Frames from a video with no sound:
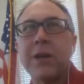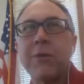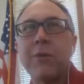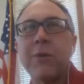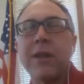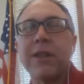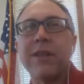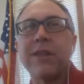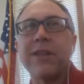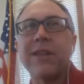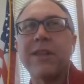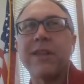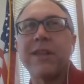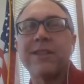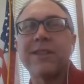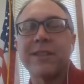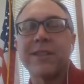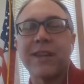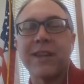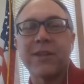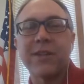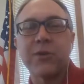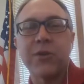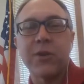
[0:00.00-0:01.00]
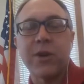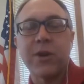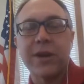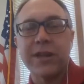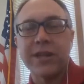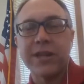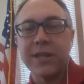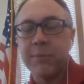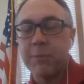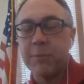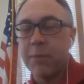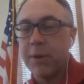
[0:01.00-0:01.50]
weight things that I try and
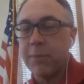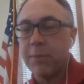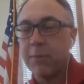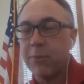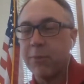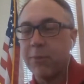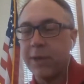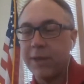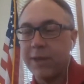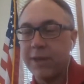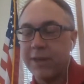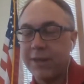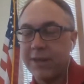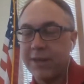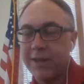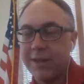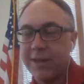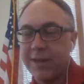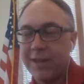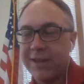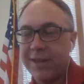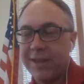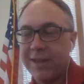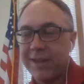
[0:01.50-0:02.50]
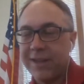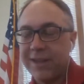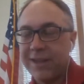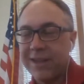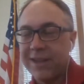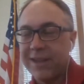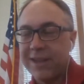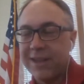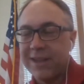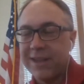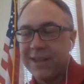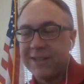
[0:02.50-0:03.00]
keep up with.
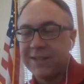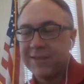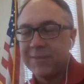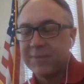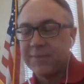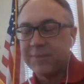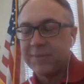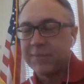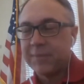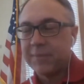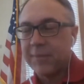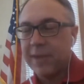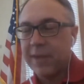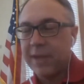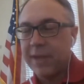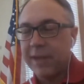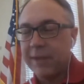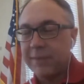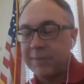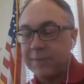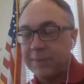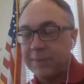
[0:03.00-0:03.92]
Yeah.